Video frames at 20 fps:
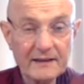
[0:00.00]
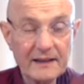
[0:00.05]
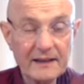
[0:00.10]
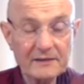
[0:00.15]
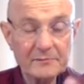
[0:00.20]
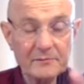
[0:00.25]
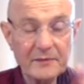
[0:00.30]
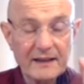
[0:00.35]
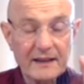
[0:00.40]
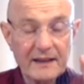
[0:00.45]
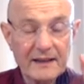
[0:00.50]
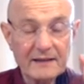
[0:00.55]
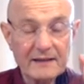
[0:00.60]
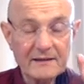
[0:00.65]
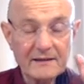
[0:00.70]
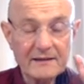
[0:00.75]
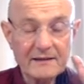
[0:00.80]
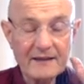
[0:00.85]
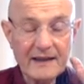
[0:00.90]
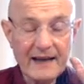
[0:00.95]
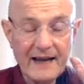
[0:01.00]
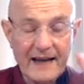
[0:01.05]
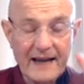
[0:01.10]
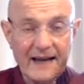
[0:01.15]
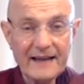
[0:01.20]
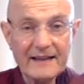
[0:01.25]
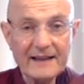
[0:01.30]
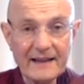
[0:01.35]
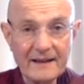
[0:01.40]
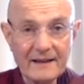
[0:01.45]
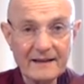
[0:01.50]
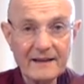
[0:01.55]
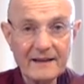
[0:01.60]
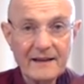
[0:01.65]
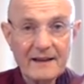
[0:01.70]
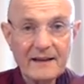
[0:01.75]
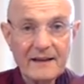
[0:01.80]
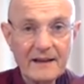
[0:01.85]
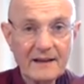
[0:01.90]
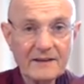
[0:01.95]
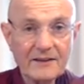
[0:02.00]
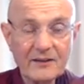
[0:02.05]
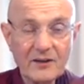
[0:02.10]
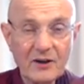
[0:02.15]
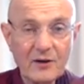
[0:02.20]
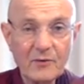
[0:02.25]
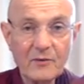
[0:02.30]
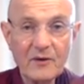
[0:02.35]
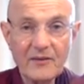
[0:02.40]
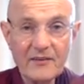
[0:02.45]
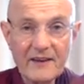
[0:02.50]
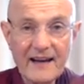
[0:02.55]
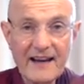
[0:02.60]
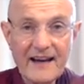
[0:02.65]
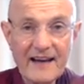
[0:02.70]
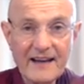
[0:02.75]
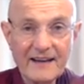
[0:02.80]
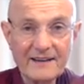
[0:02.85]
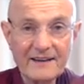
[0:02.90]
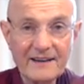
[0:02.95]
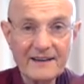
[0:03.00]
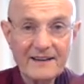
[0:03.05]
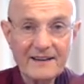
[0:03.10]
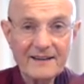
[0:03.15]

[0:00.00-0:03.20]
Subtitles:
That's bringing the head in, and you don't want the head.